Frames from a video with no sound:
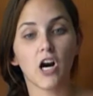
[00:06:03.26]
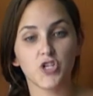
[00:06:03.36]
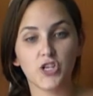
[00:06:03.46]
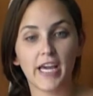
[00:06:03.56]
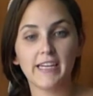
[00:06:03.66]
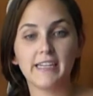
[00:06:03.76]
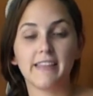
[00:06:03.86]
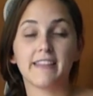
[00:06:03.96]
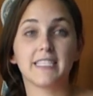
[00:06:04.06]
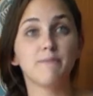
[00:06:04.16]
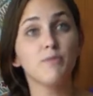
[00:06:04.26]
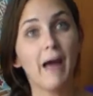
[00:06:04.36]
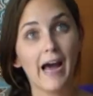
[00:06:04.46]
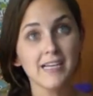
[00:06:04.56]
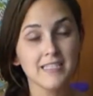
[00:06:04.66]
conjugated in the simple
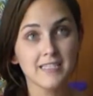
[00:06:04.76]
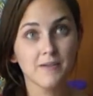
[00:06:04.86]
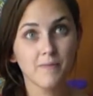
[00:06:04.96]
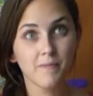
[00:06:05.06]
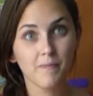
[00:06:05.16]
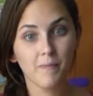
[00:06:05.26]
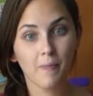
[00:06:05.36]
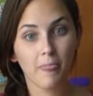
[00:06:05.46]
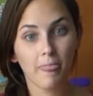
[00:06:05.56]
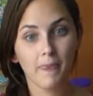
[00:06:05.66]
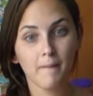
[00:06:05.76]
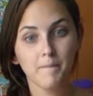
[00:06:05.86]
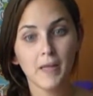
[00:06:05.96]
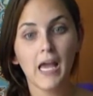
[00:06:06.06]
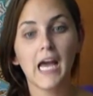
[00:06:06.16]
past
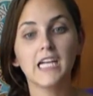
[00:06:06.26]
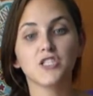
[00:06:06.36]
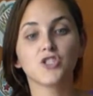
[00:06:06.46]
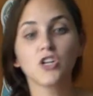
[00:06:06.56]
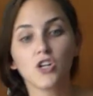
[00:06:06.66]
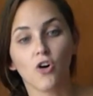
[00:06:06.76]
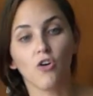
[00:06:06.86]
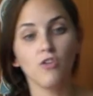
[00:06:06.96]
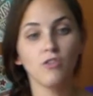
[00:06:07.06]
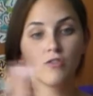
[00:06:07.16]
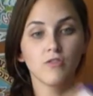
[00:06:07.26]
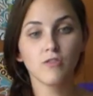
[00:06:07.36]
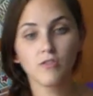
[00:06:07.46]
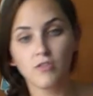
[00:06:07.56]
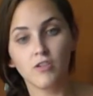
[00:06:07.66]
and circle
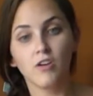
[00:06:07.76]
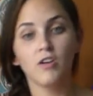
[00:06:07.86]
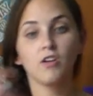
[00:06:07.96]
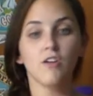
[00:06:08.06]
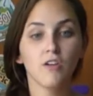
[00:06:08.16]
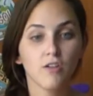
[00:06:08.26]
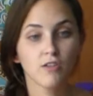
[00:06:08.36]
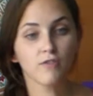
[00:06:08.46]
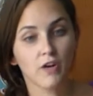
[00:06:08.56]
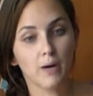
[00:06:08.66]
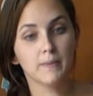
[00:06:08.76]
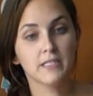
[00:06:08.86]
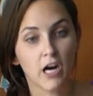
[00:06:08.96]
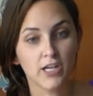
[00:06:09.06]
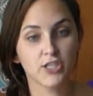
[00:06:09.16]
the
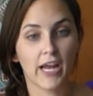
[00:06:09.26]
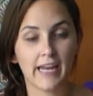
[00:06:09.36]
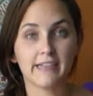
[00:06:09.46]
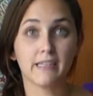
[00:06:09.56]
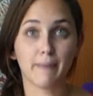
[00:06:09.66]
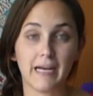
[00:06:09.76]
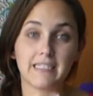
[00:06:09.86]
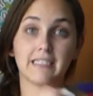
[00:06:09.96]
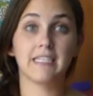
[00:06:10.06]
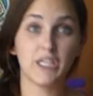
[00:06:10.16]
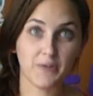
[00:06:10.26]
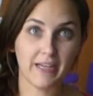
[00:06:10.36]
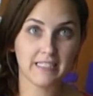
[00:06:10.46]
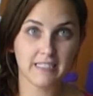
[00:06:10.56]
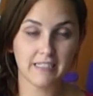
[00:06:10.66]
verbs conjugated in the past
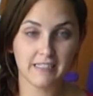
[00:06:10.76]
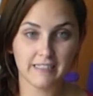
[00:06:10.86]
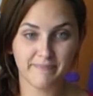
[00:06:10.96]
continuous.